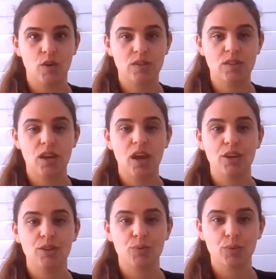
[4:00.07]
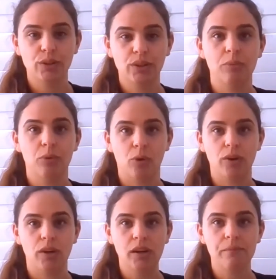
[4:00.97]
service is really
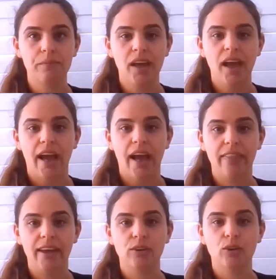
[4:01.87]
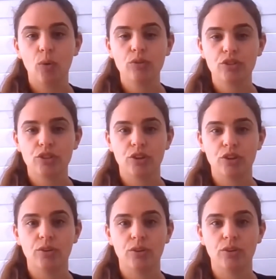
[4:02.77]
important, and then go on to
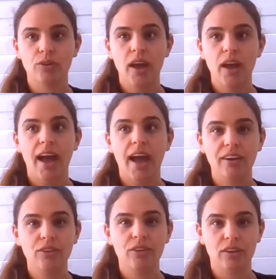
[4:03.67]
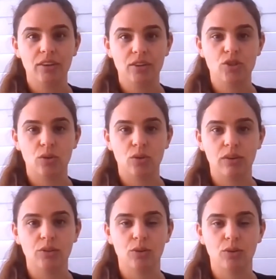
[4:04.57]
show you how you can
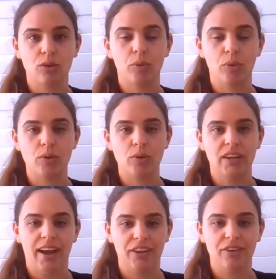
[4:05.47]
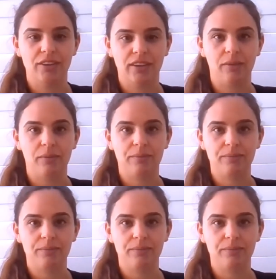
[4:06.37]
ensure you're reporting accurately.